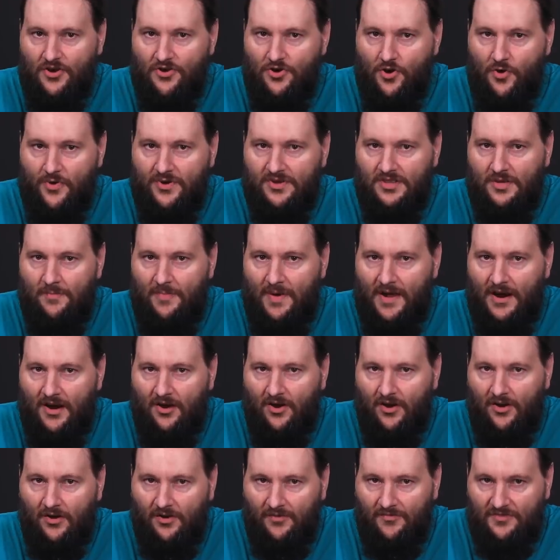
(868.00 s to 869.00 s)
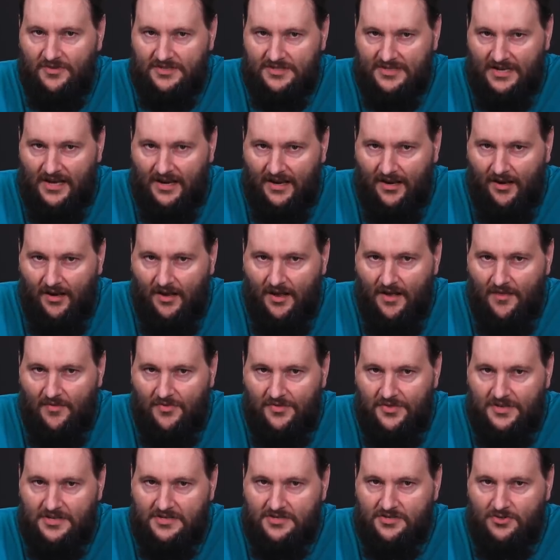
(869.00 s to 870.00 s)
Knowing the background of the site,
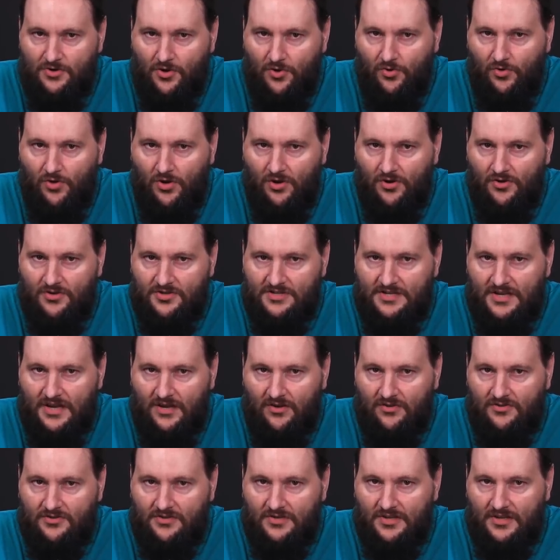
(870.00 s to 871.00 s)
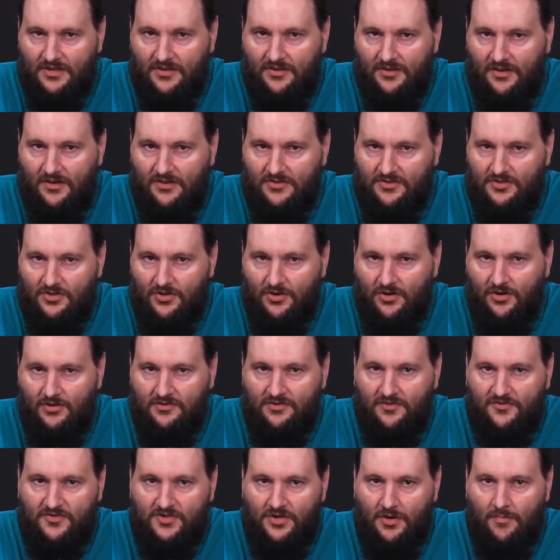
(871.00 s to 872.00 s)
this no longer sounds like the
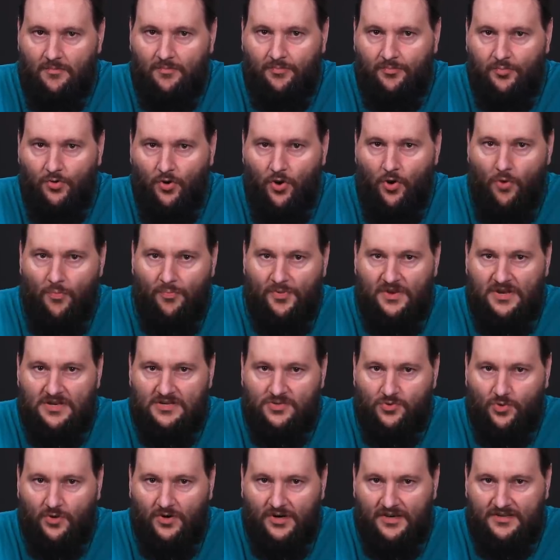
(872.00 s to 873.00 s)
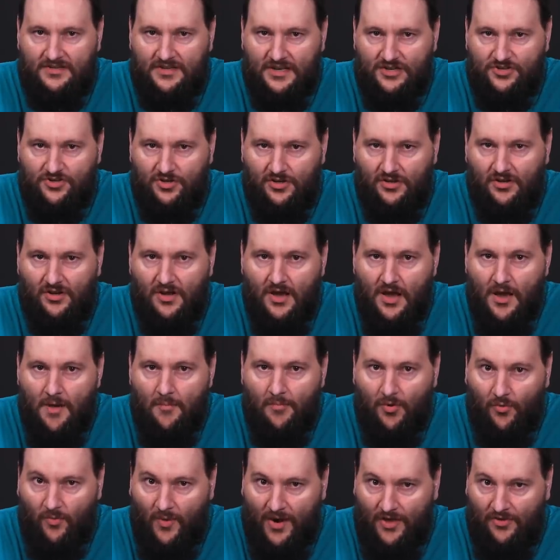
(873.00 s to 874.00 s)
concerns of some pro-peace organization,
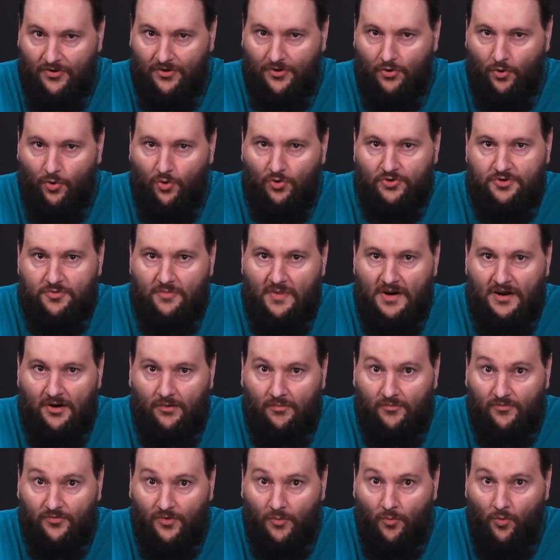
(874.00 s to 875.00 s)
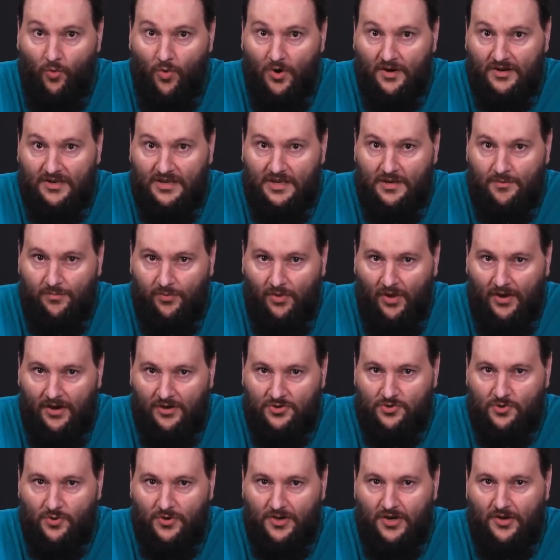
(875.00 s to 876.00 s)
but rather an ultimatum from one key
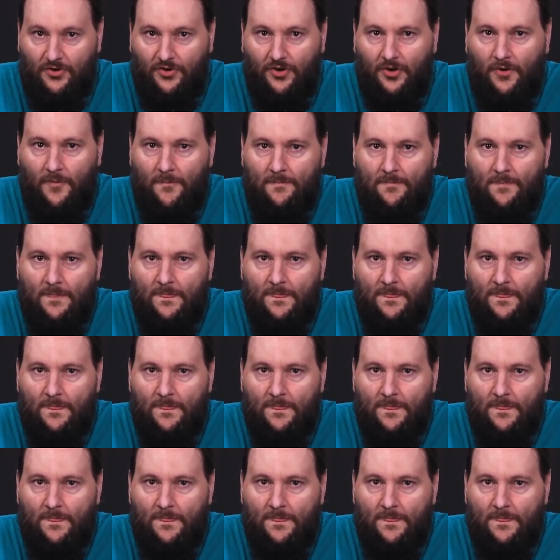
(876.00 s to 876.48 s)
player to another.